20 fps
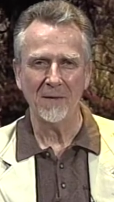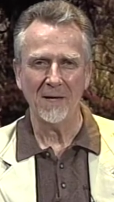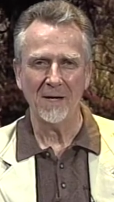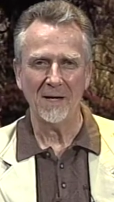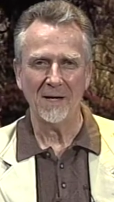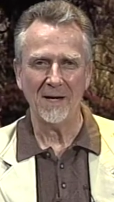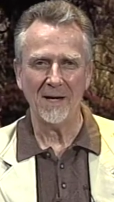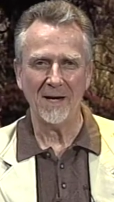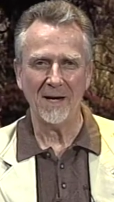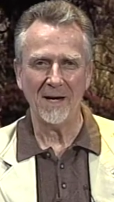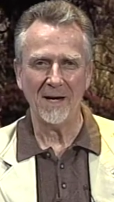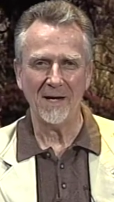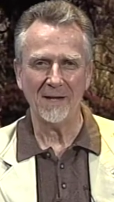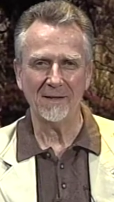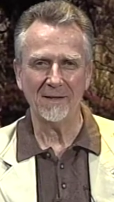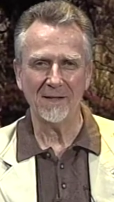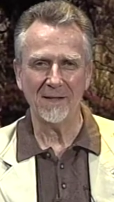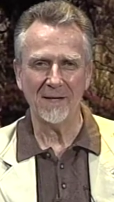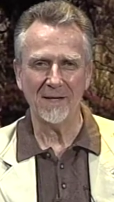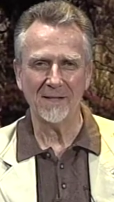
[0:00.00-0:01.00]

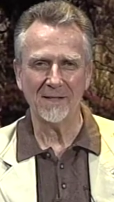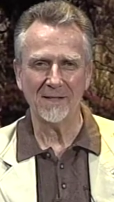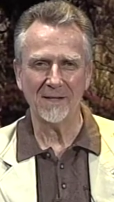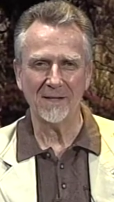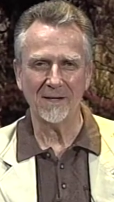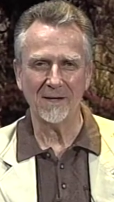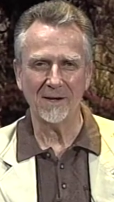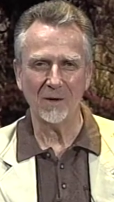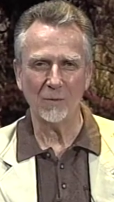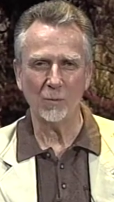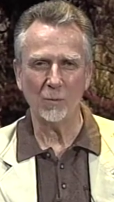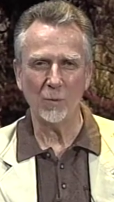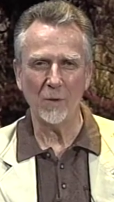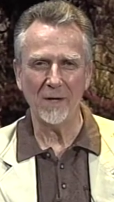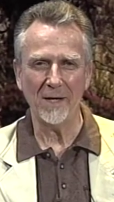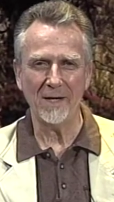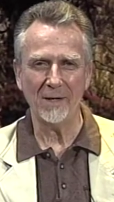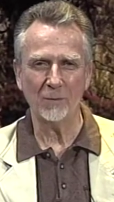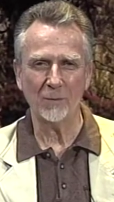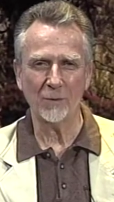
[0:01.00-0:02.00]
and that a
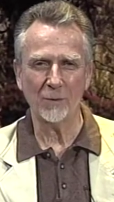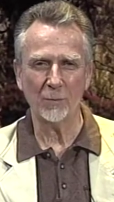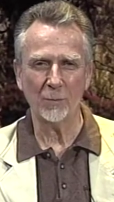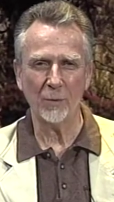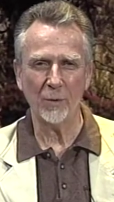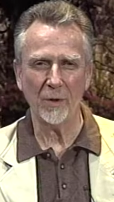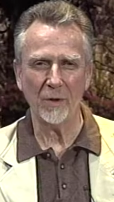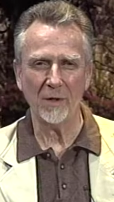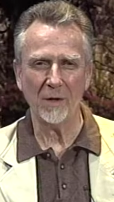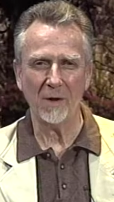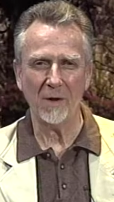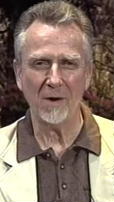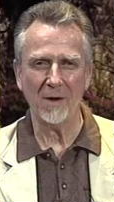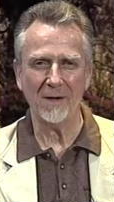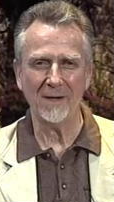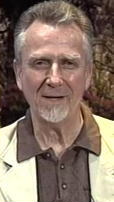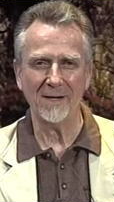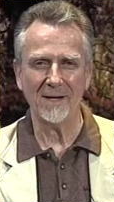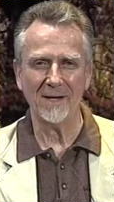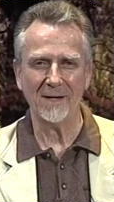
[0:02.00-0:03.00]
wig was put
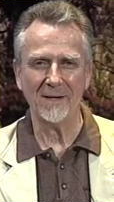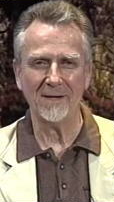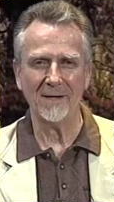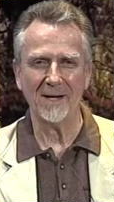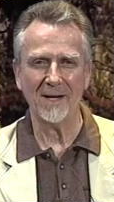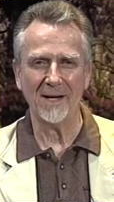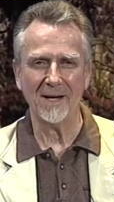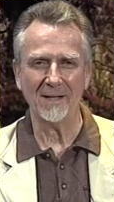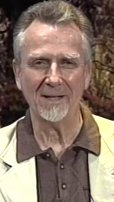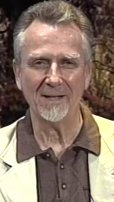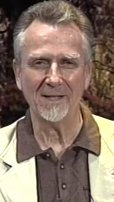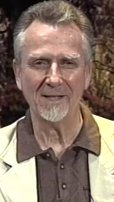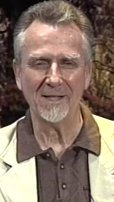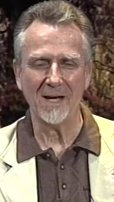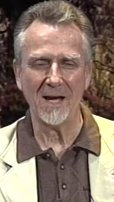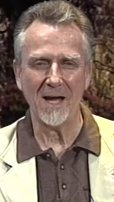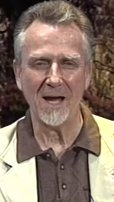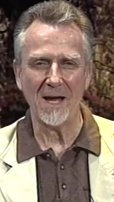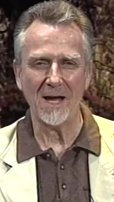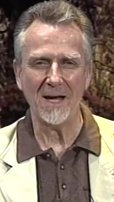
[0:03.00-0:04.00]
on at the
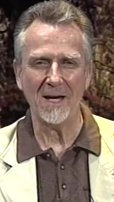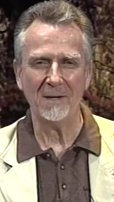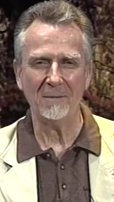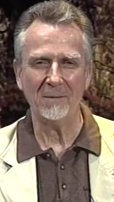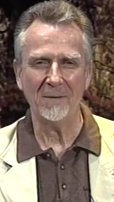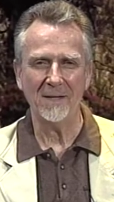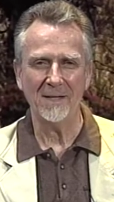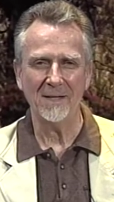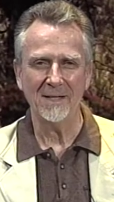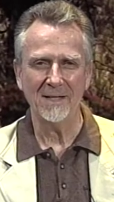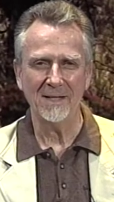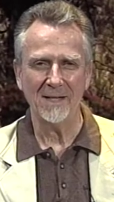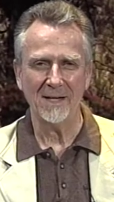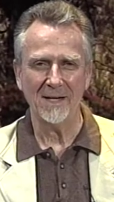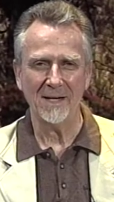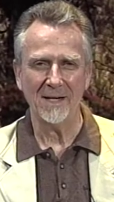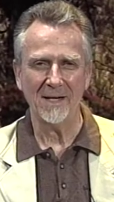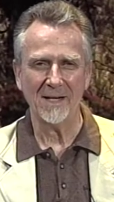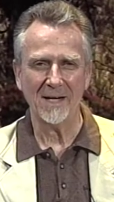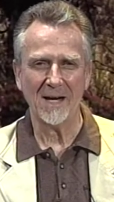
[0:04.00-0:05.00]
time
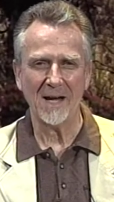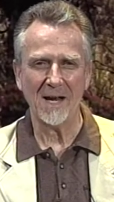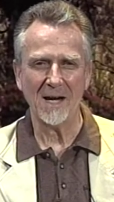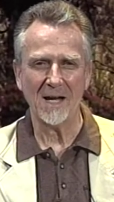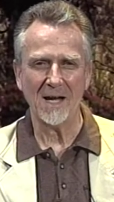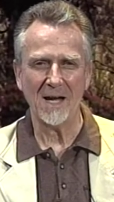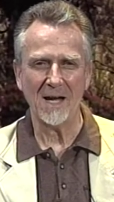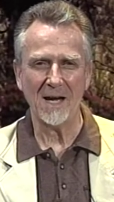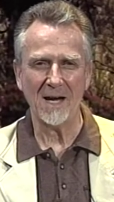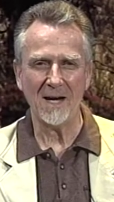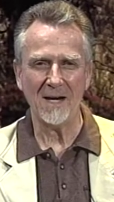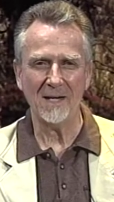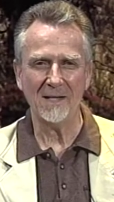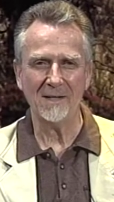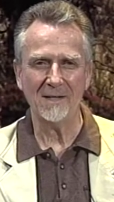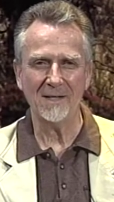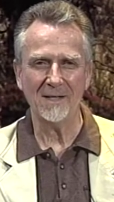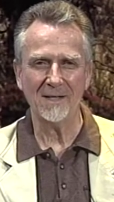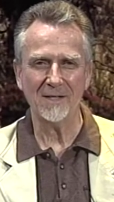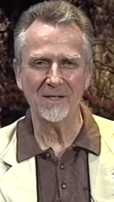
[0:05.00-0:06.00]
to kind of
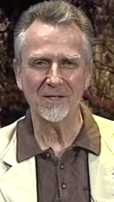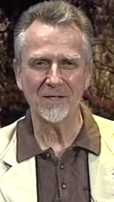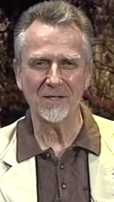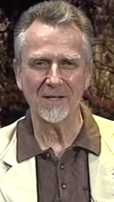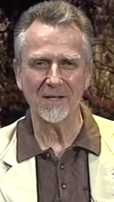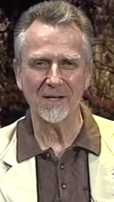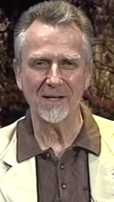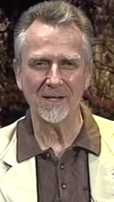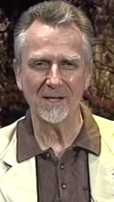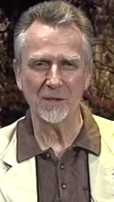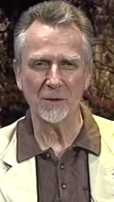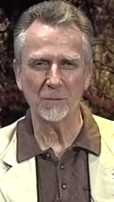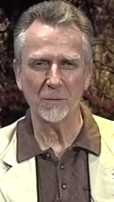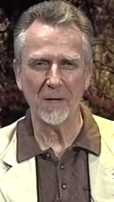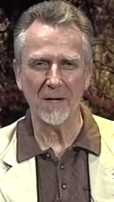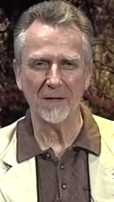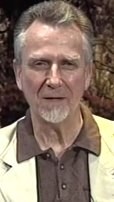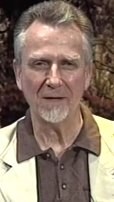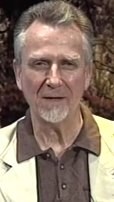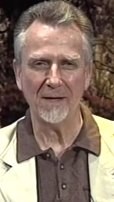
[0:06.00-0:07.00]
hide this, he
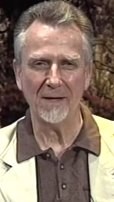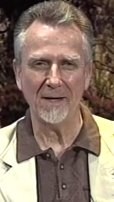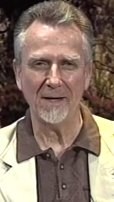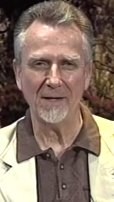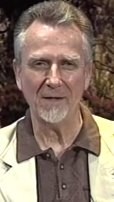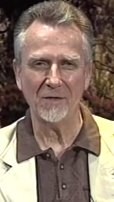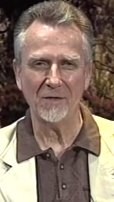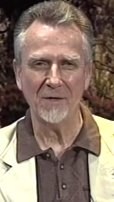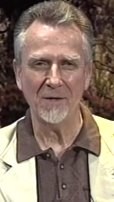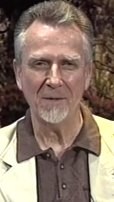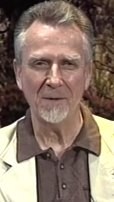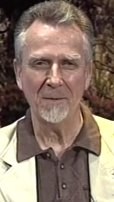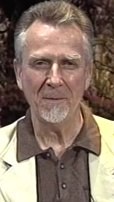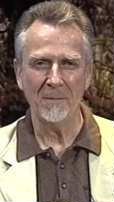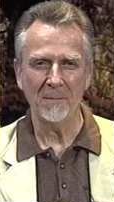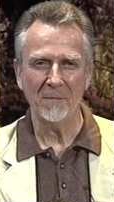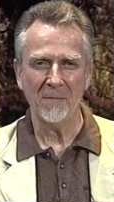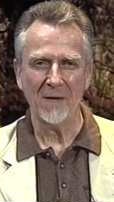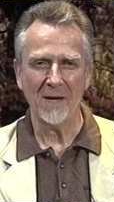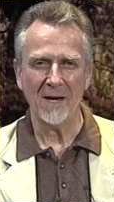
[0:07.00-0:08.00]
speculates.
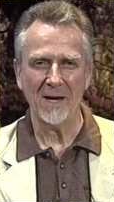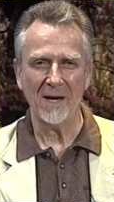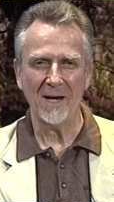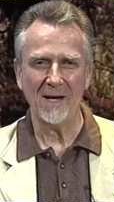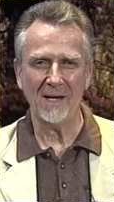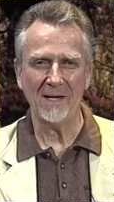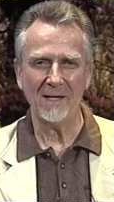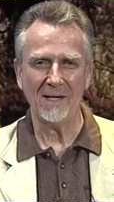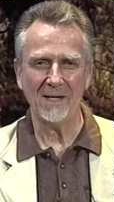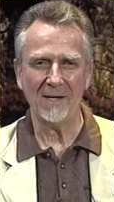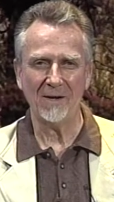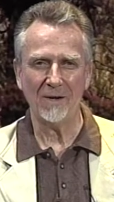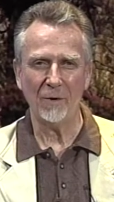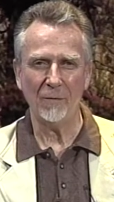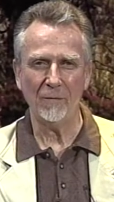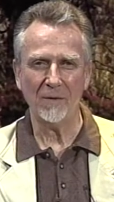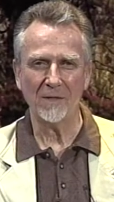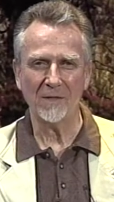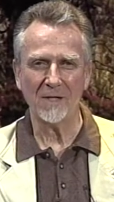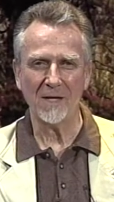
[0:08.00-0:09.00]
And
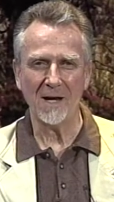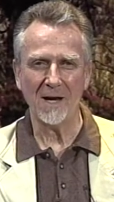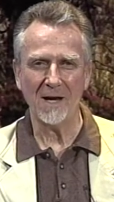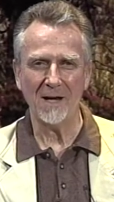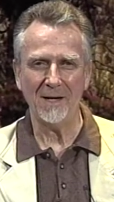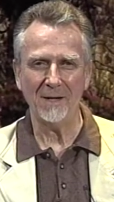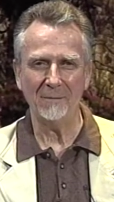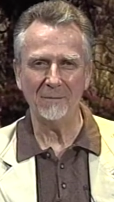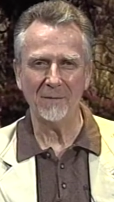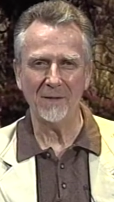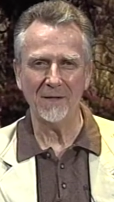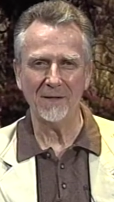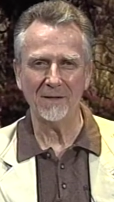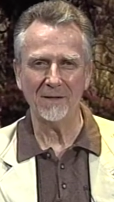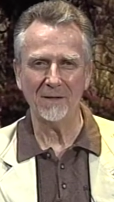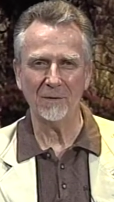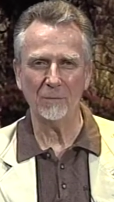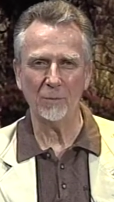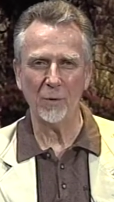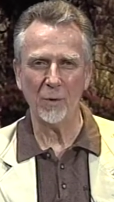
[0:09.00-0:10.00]
over time,
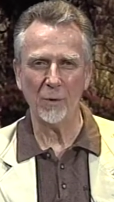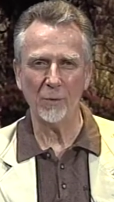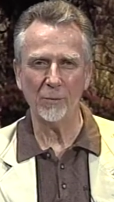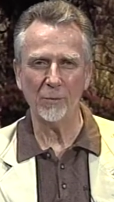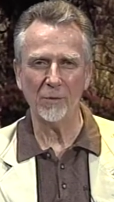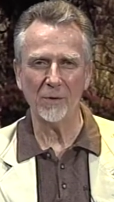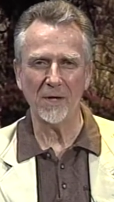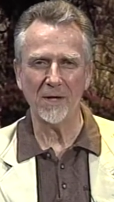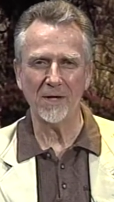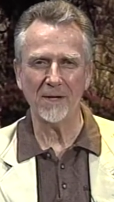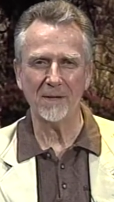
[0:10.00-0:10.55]
the bone